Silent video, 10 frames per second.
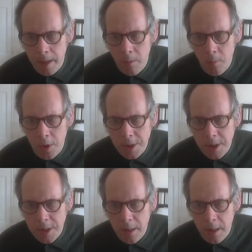what,
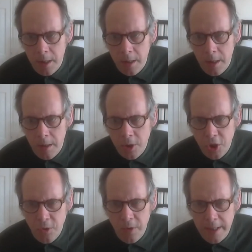because
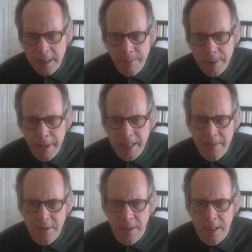you had some
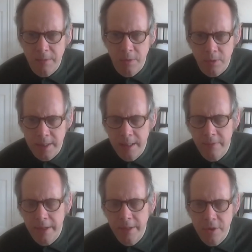perspectives on this, which sounded
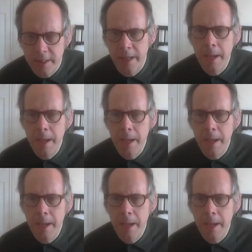very interesting.